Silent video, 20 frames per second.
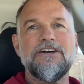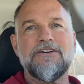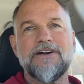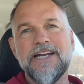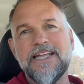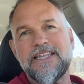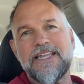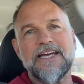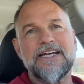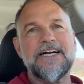or
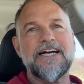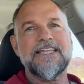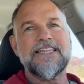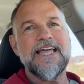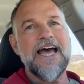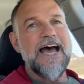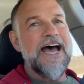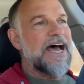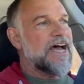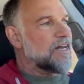anything like
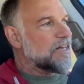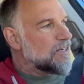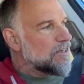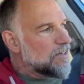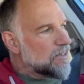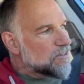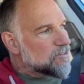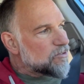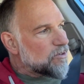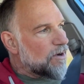that.
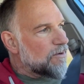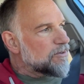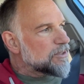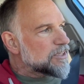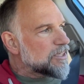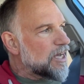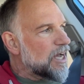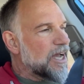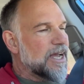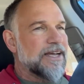So I was
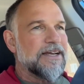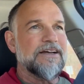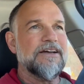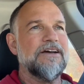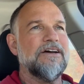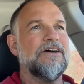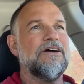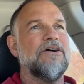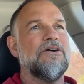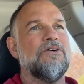like,
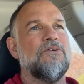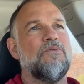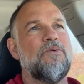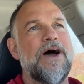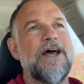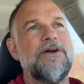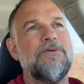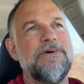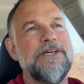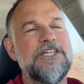
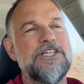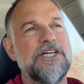why don't